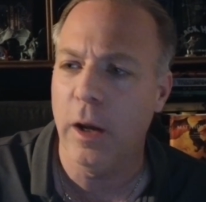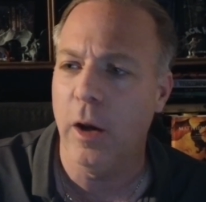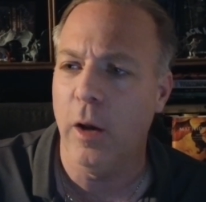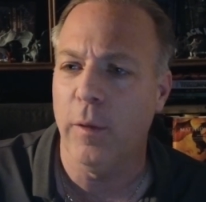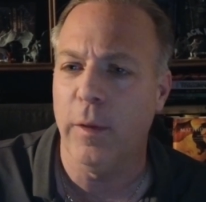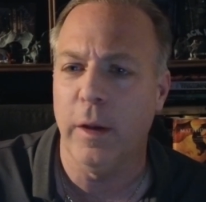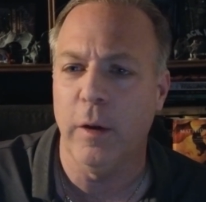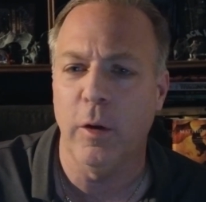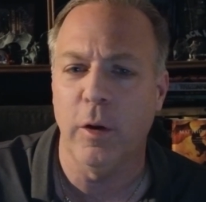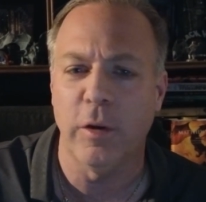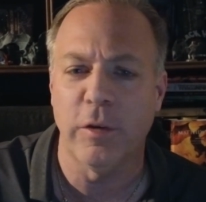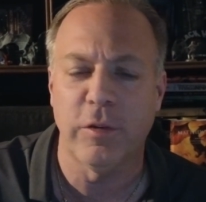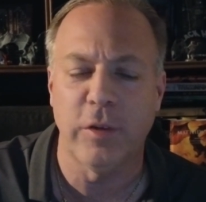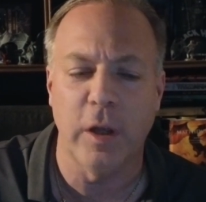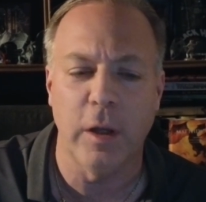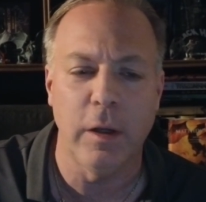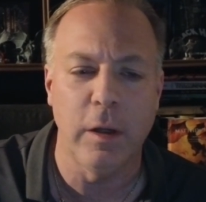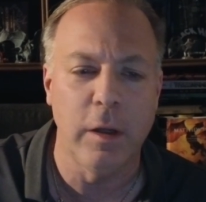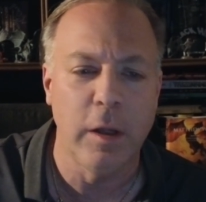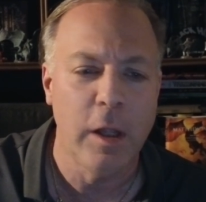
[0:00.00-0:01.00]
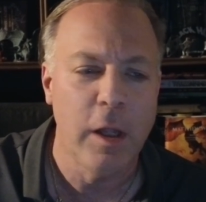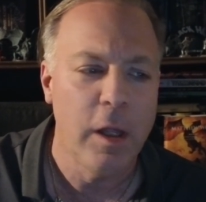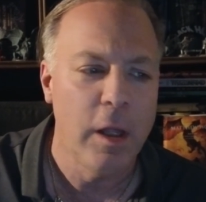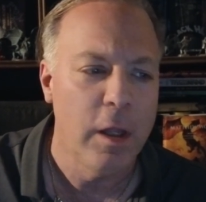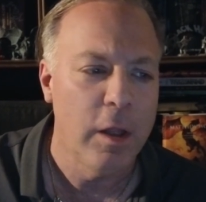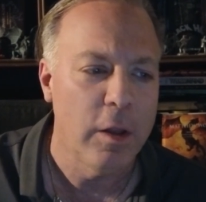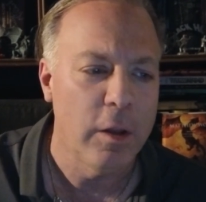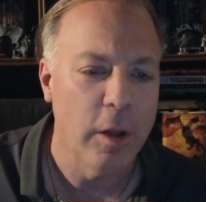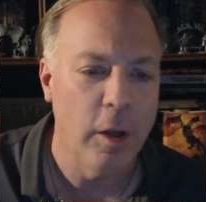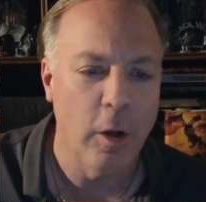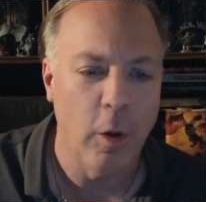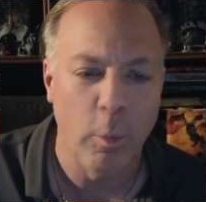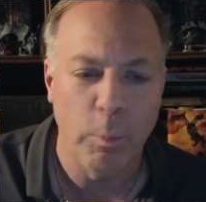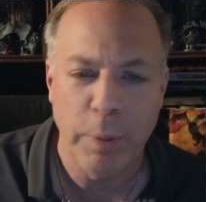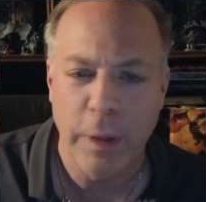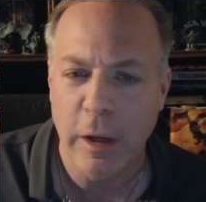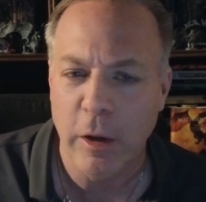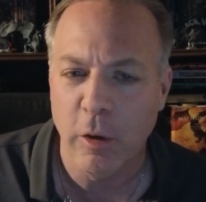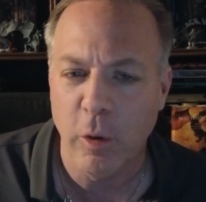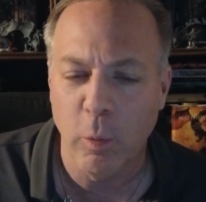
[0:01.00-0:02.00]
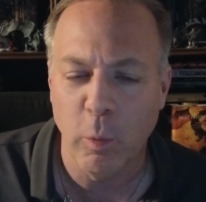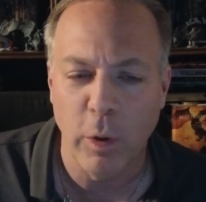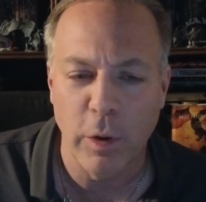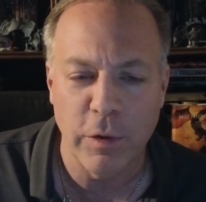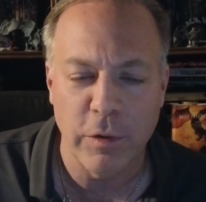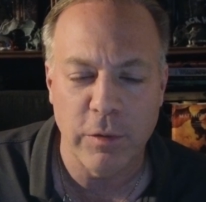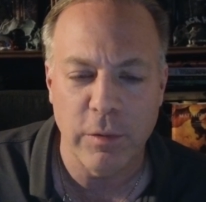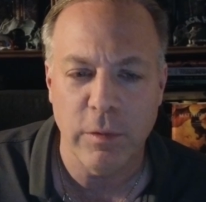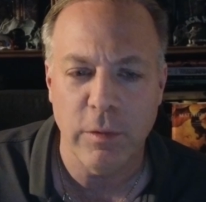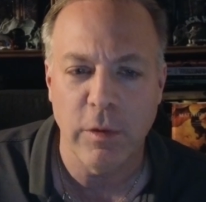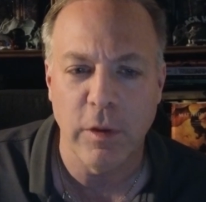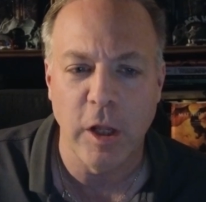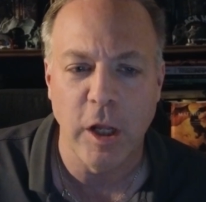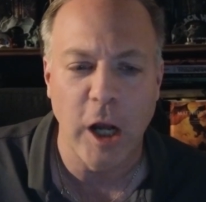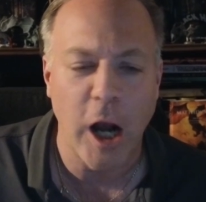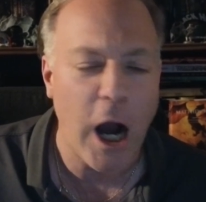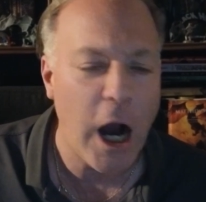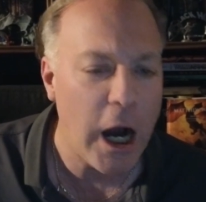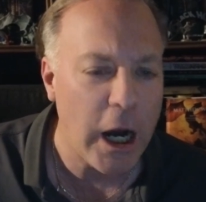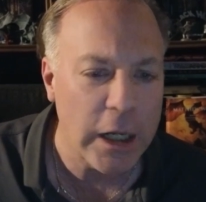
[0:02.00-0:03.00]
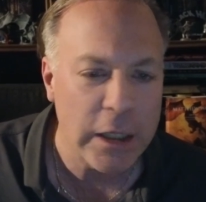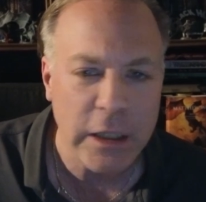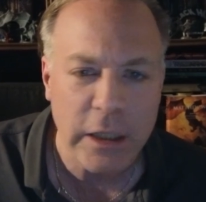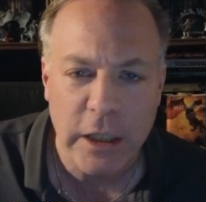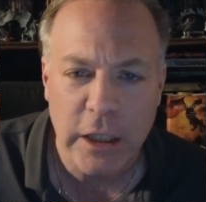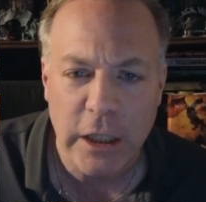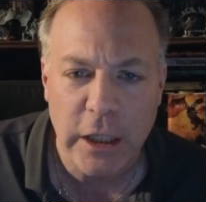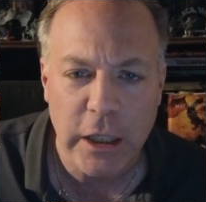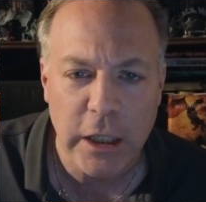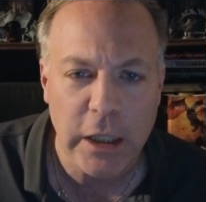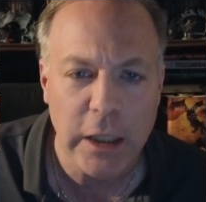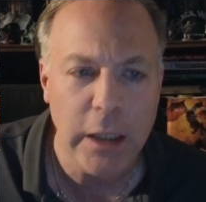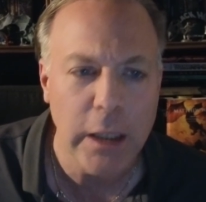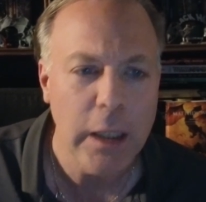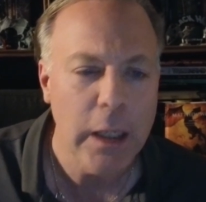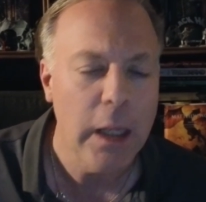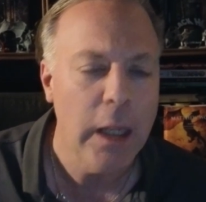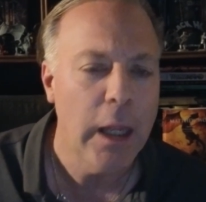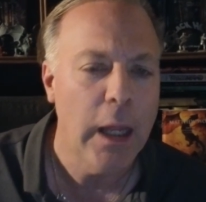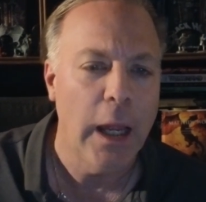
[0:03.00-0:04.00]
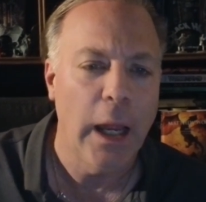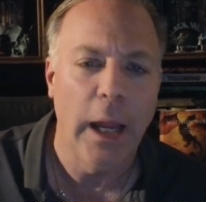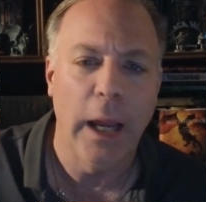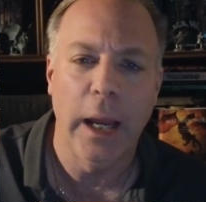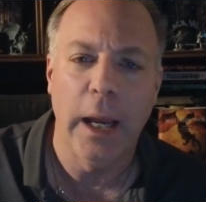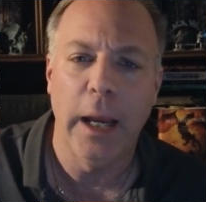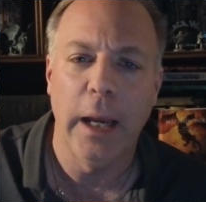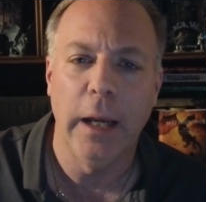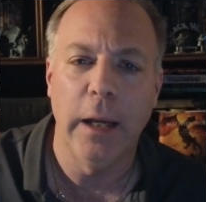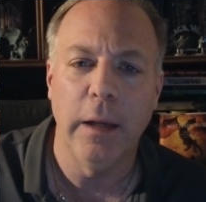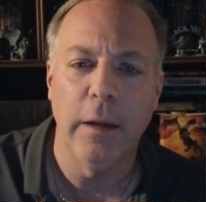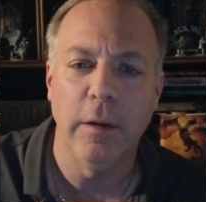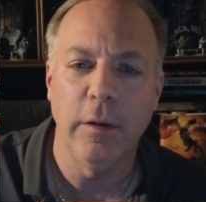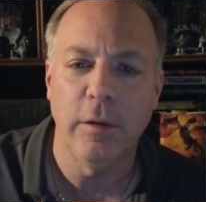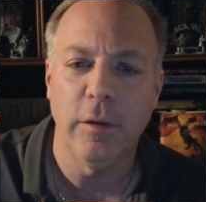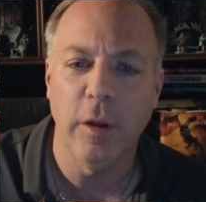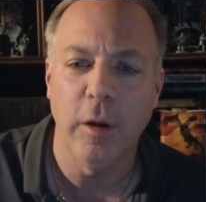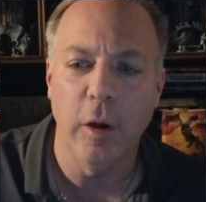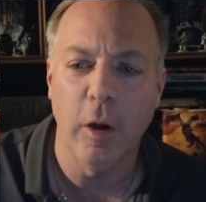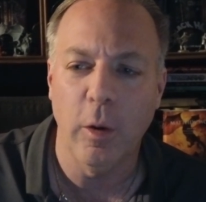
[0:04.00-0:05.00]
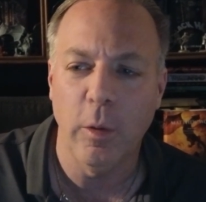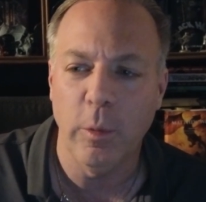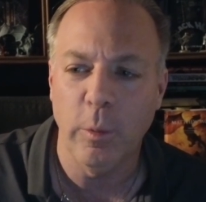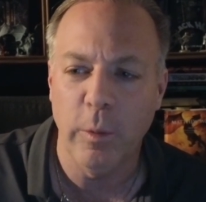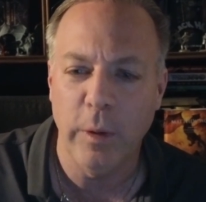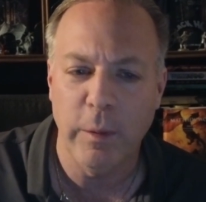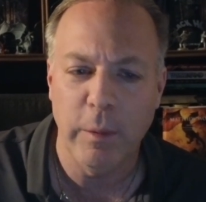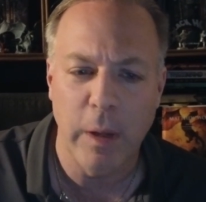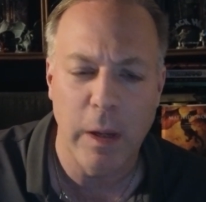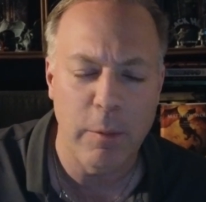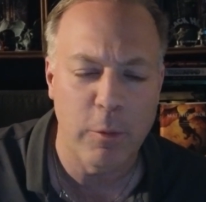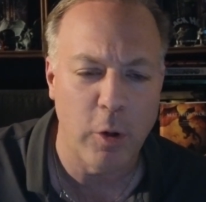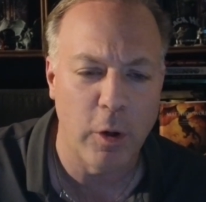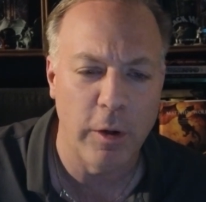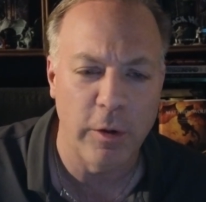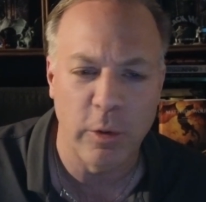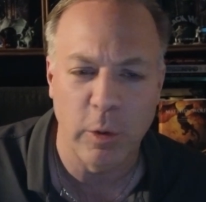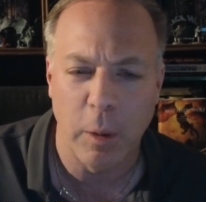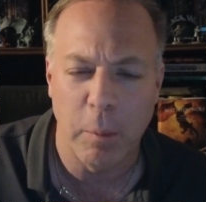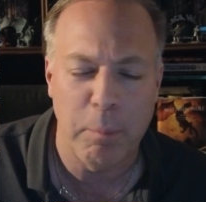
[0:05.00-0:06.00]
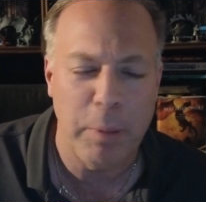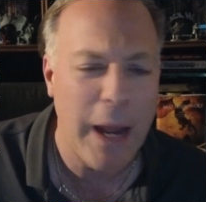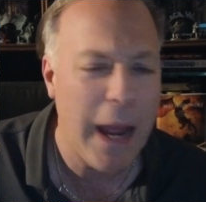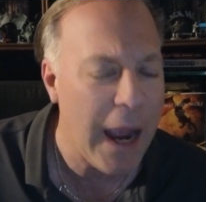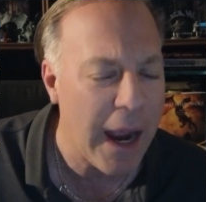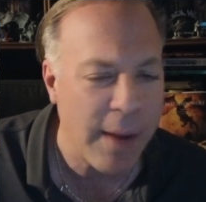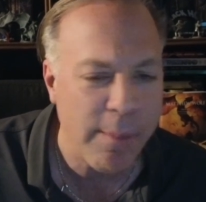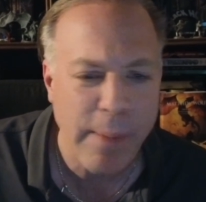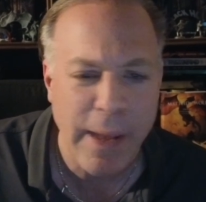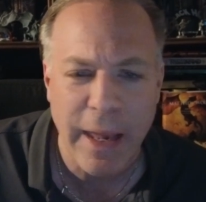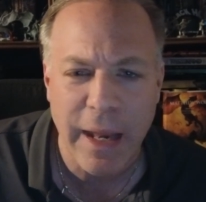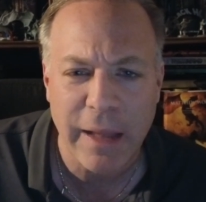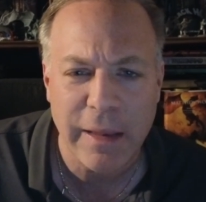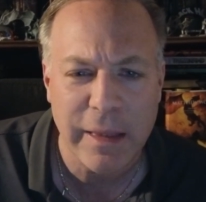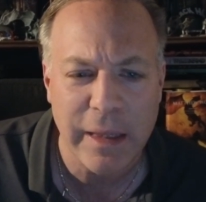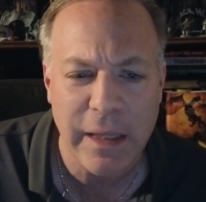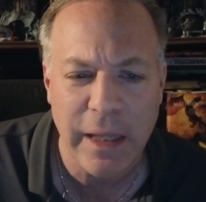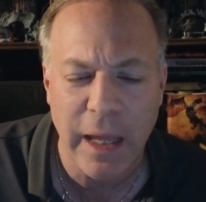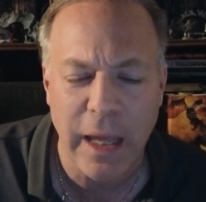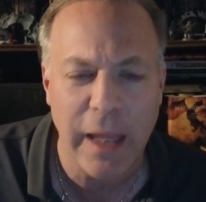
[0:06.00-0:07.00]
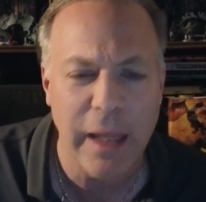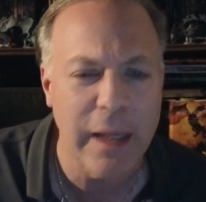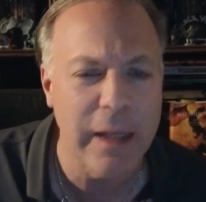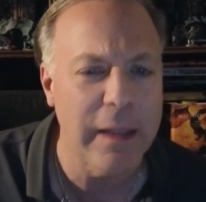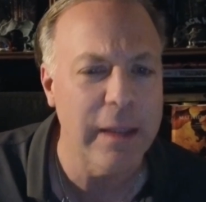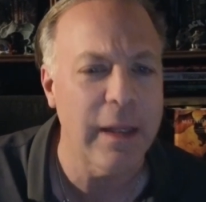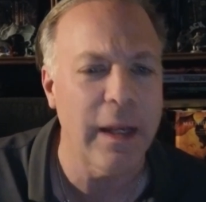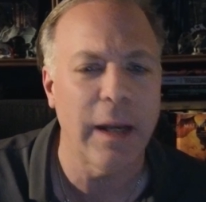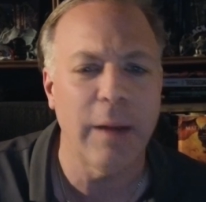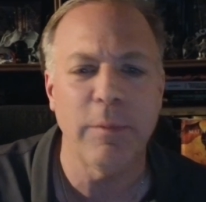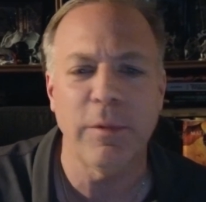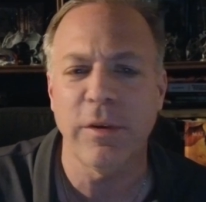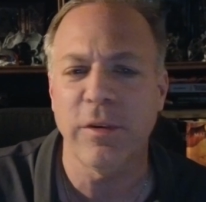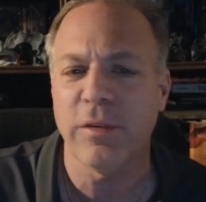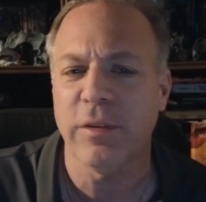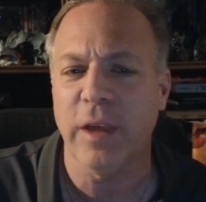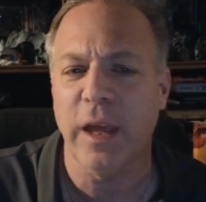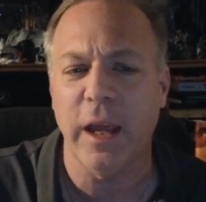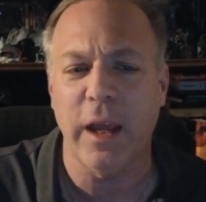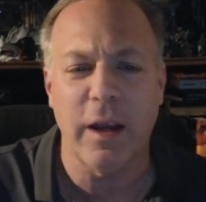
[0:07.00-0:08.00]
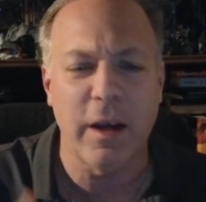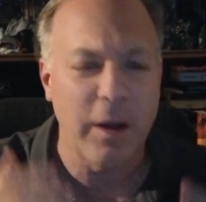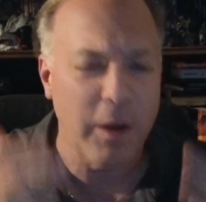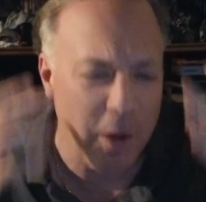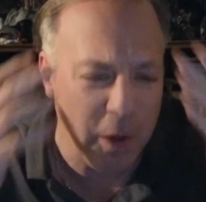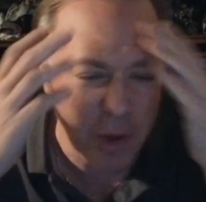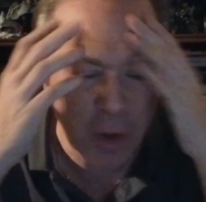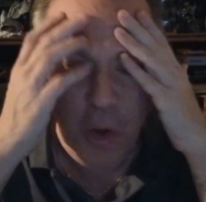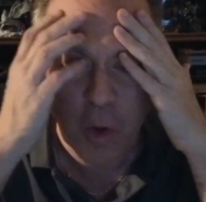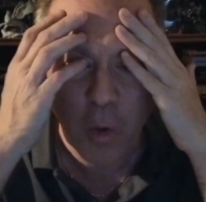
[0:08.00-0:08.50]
You know, then all of a sudden, you know, Peter was godly, and you know, he turned to a Pac-Man at the end, and I'm just like,